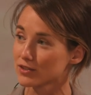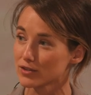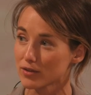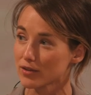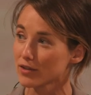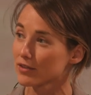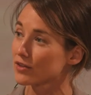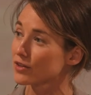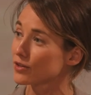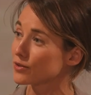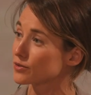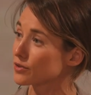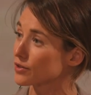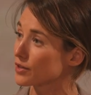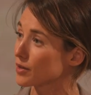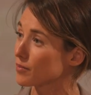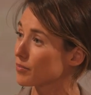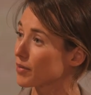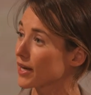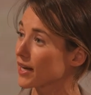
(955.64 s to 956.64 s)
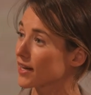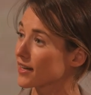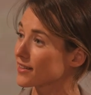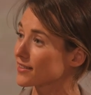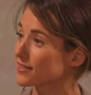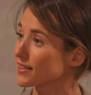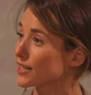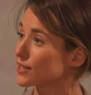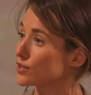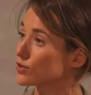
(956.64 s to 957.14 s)
so that the user can pick,
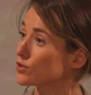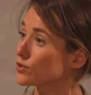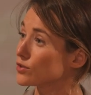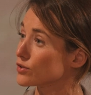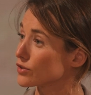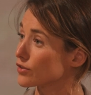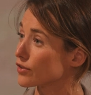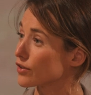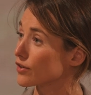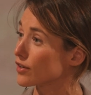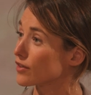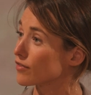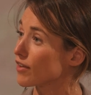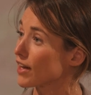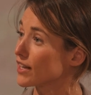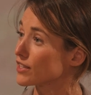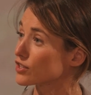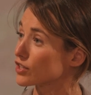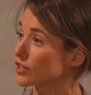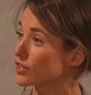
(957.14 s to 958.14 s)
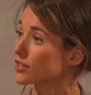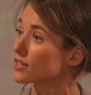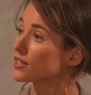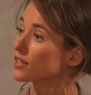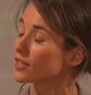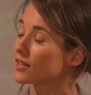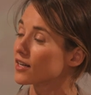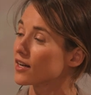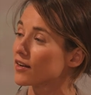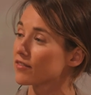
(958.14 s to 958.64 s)
like choose your own adventure
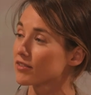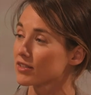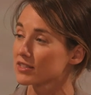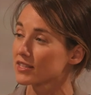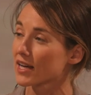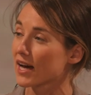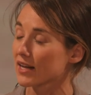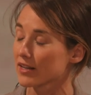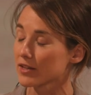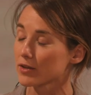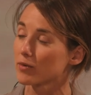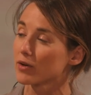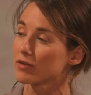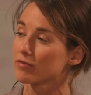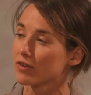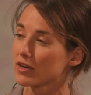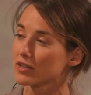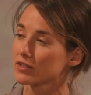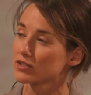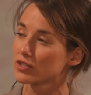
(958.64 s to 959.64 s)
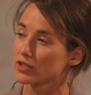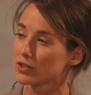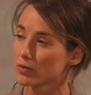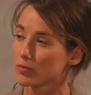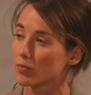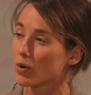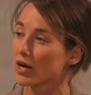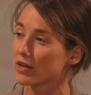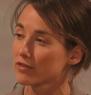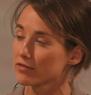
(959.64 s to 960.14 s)
of exactly what function you
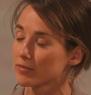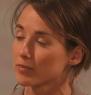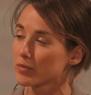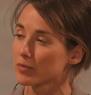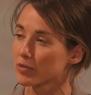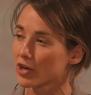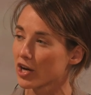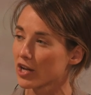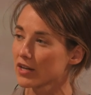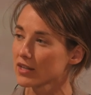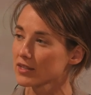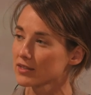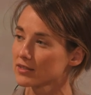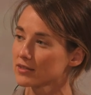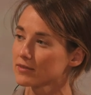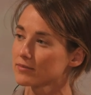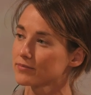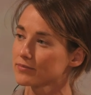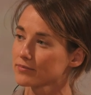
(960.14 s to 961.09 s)
want from the product.